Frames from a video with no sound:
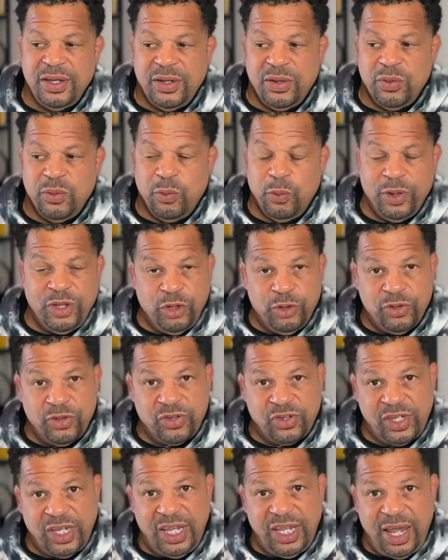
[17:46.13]
When you
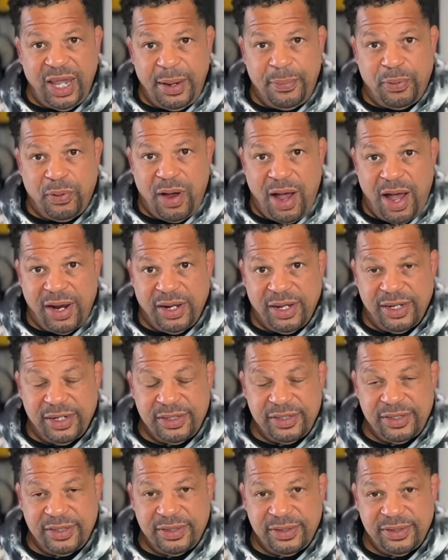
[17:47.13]
see a
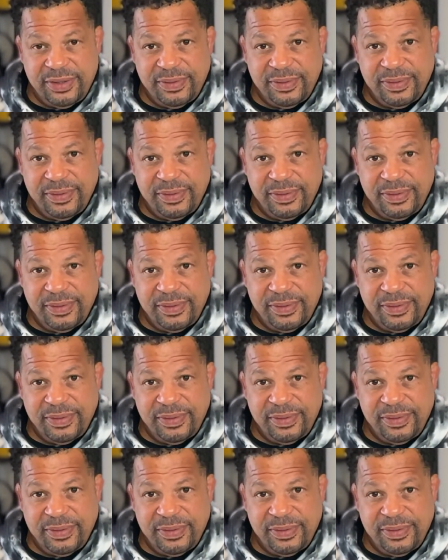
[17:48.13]
product